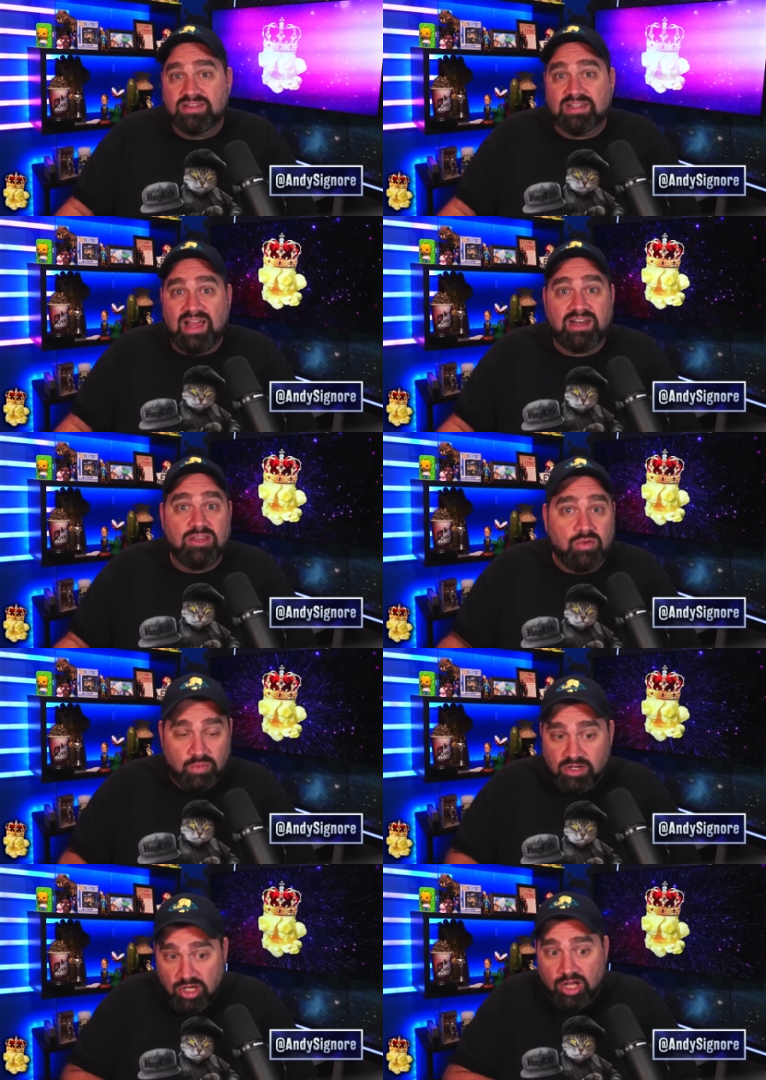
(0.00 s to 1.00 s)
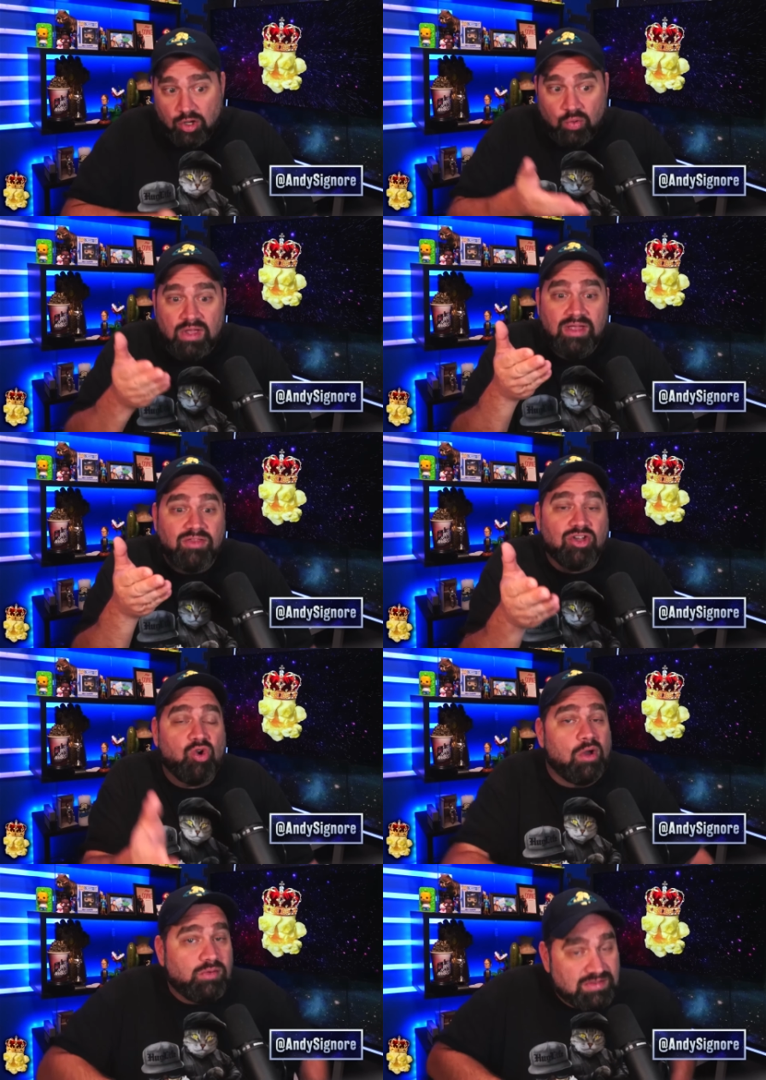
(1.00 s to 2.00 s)
because a lot of you know the
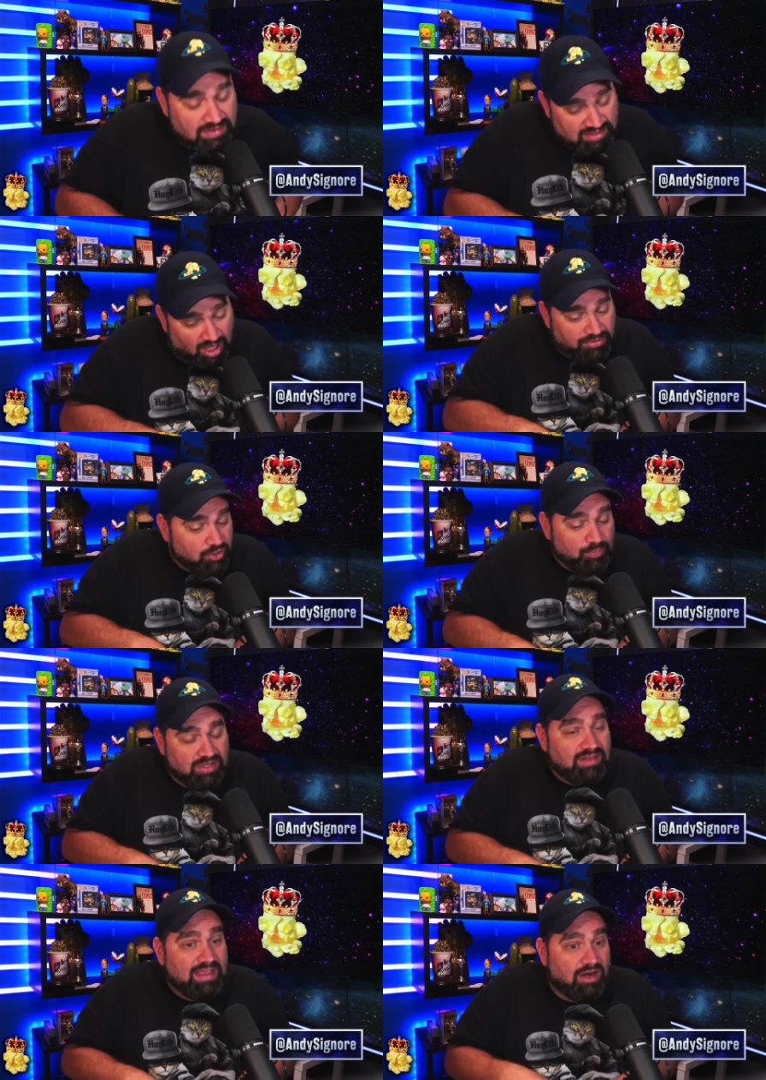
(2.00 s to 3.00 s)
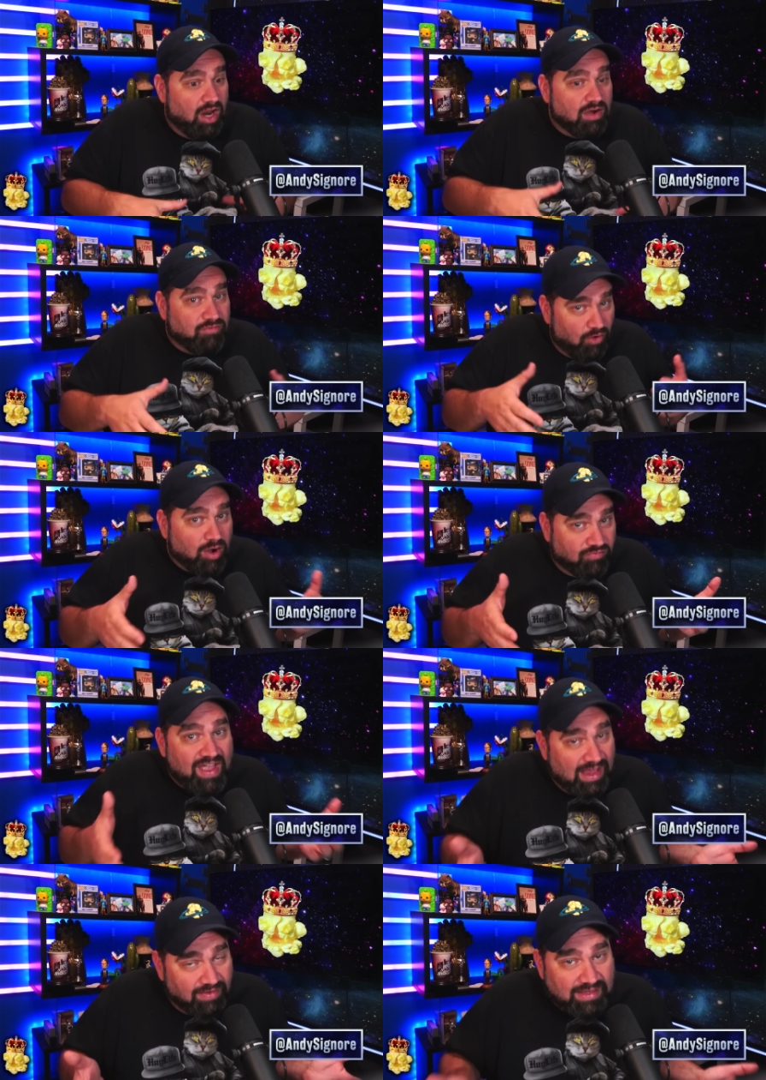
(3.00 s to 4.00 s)
quotes that the author put in there are, are
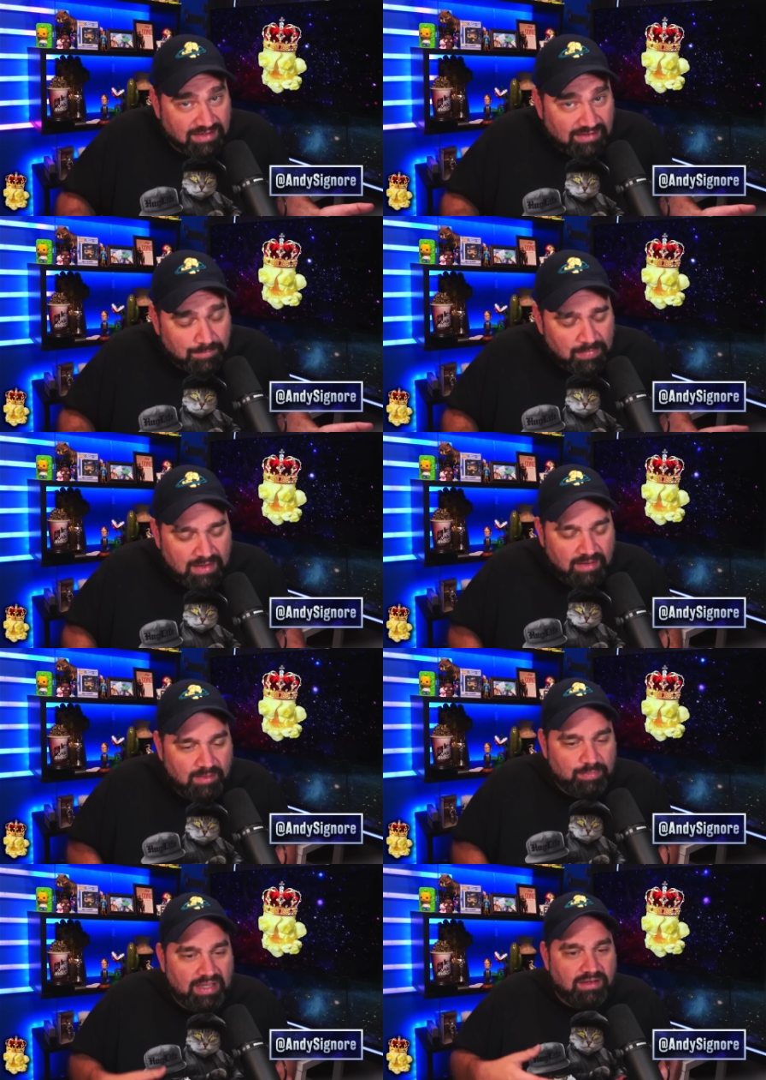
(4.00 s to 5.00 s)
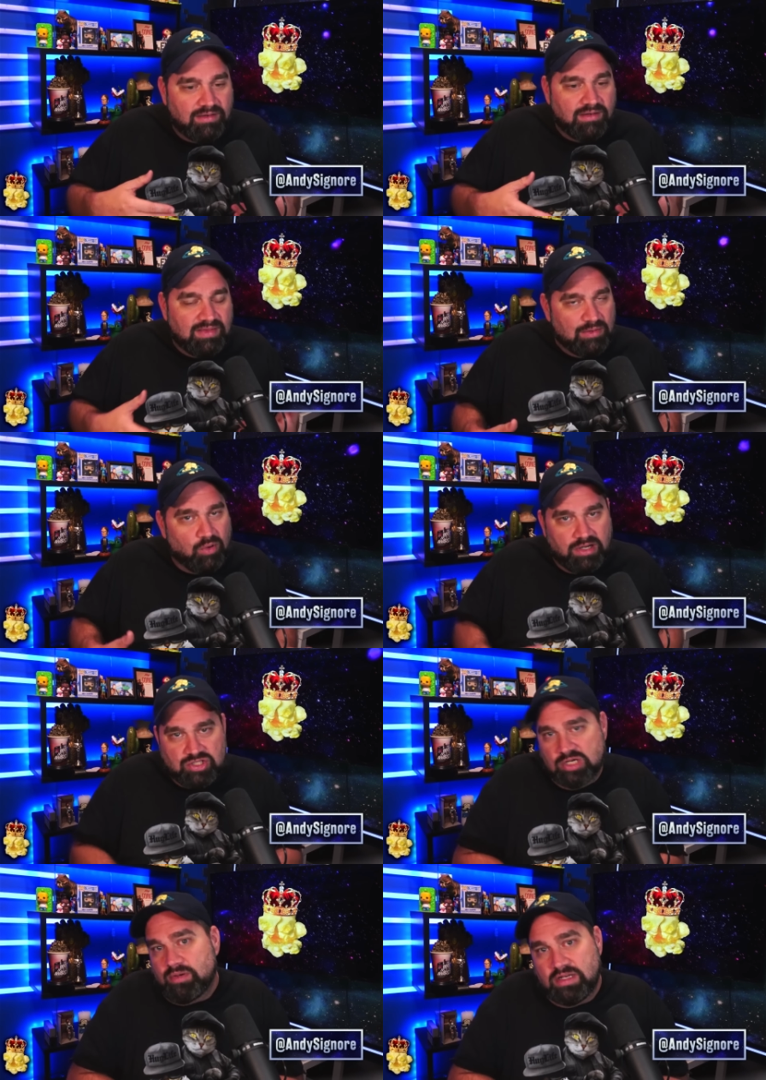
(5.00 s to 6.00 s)
valid, but they weren't
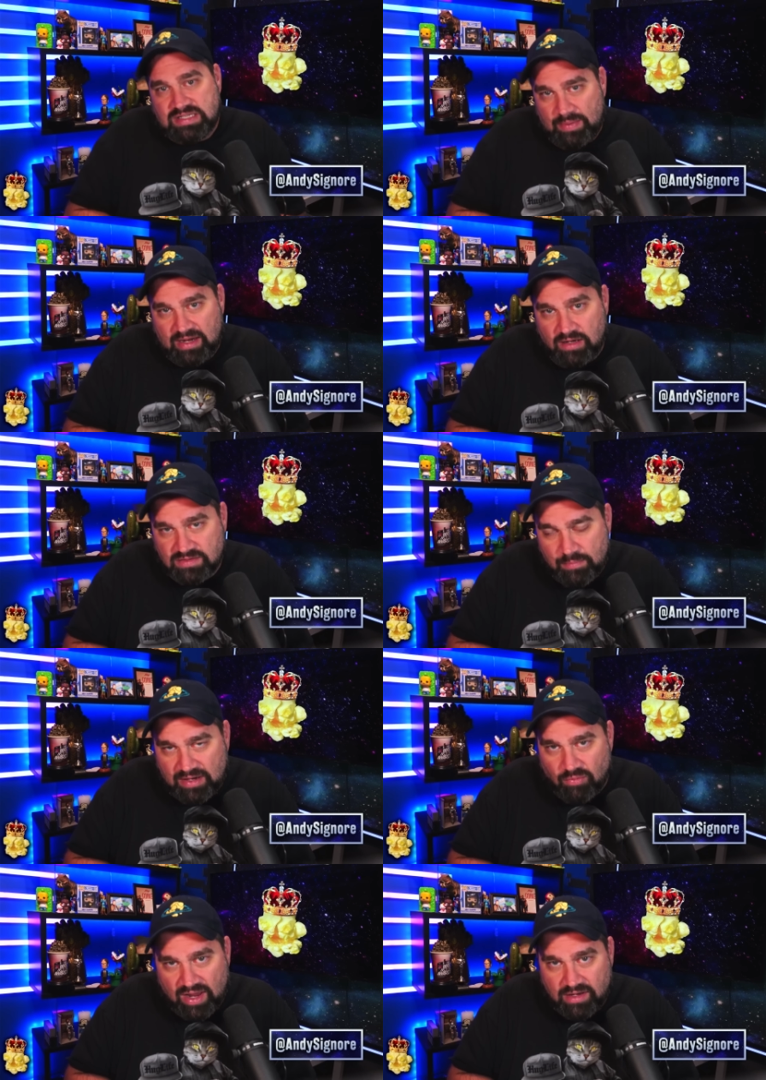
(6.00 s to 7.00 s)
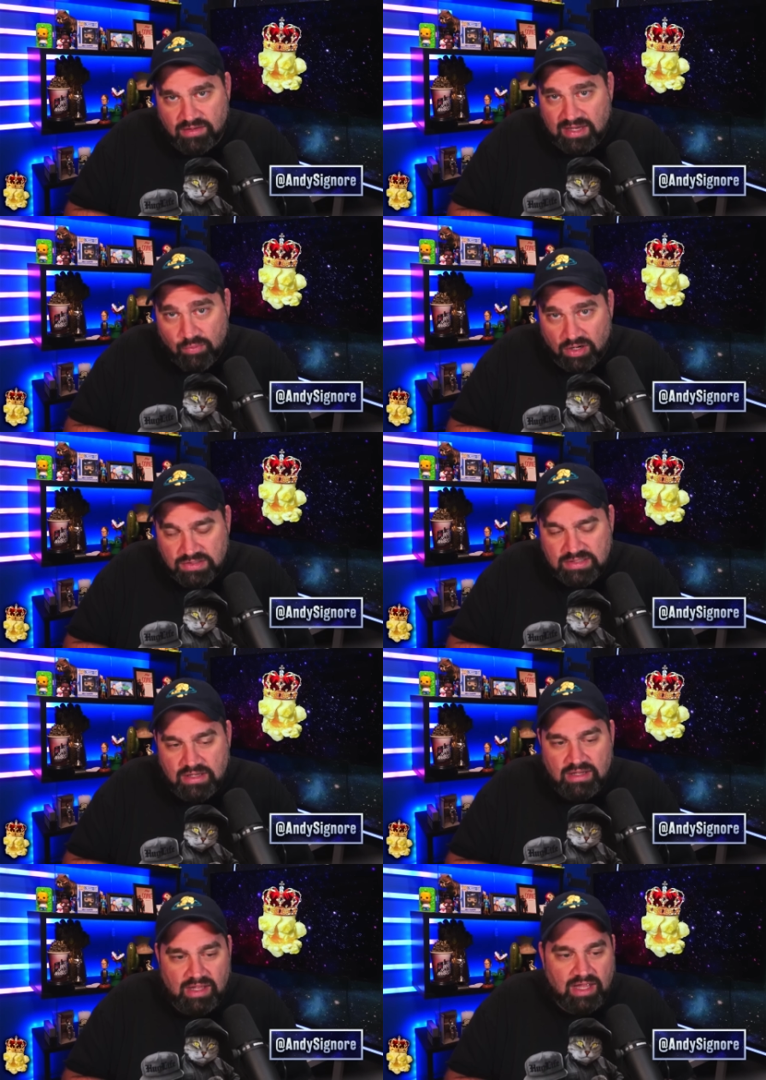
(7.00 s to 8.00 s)
attributed to Meg, to Meg Ryan. They weren't.
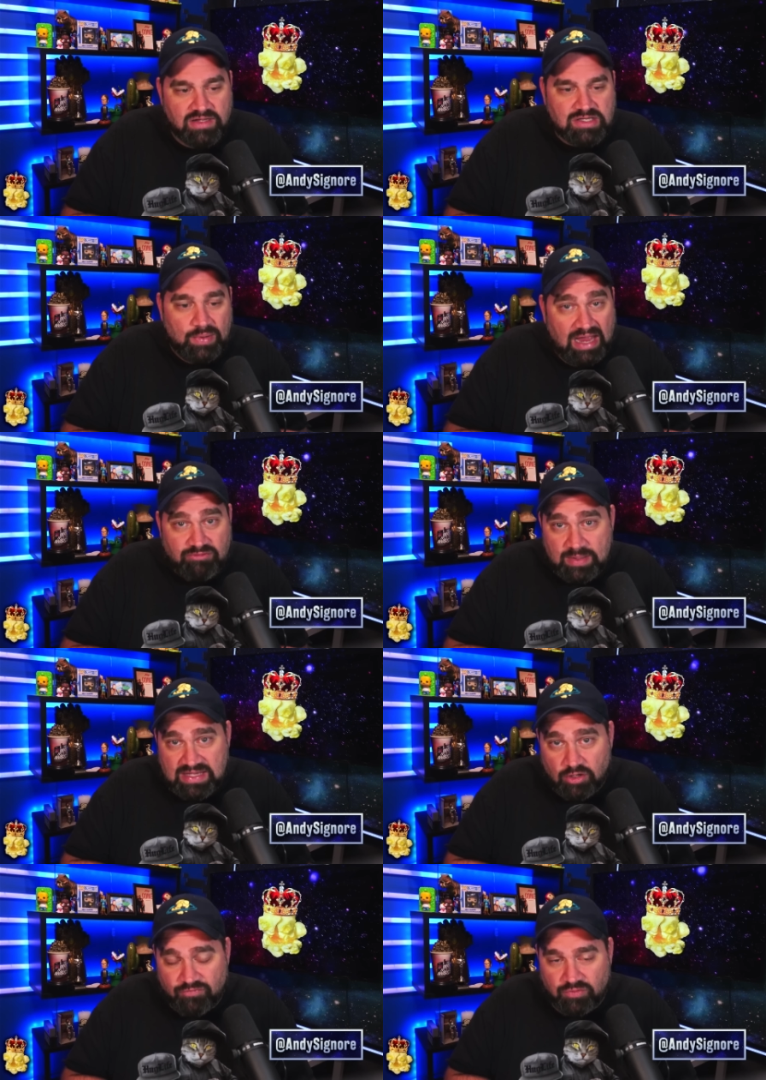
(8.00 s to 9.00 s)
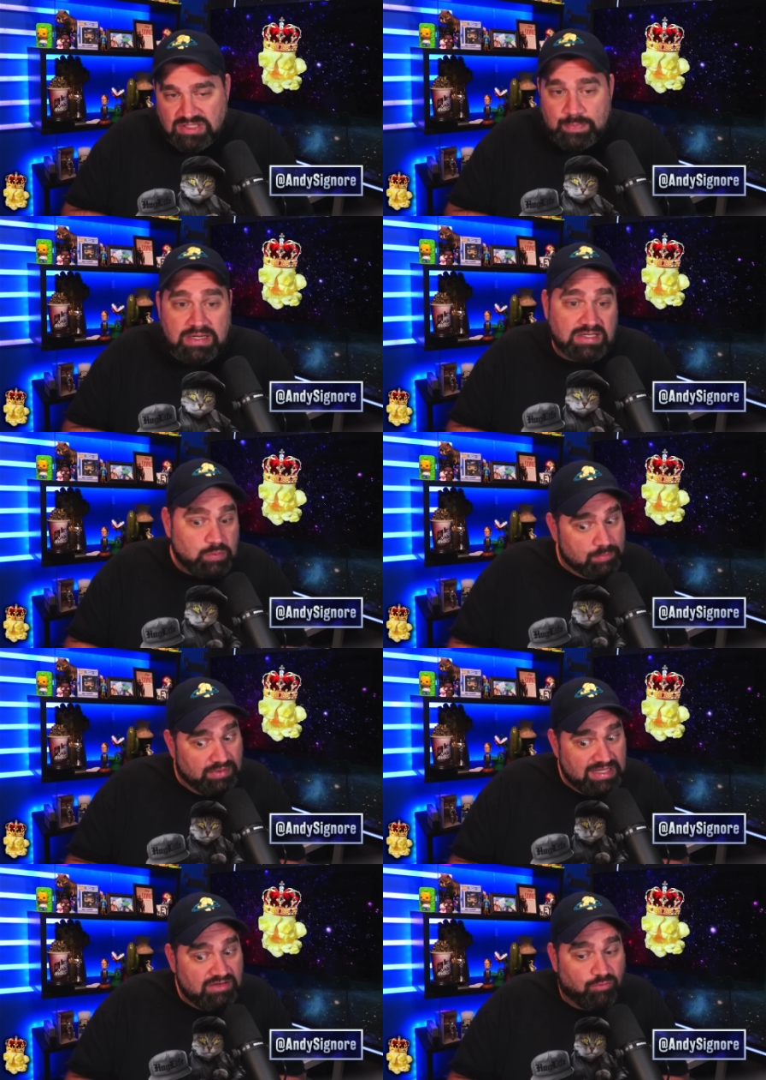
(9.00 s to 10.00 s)
And so we have to be careful. And just because we
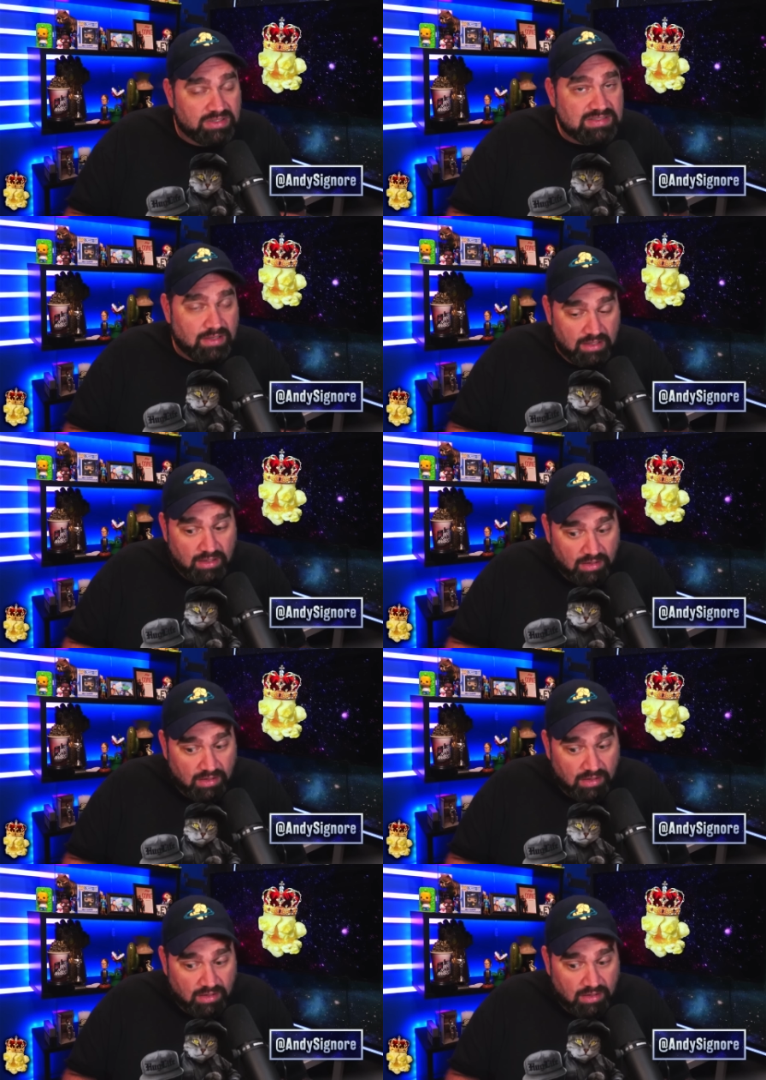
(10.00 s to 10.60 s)
believe what's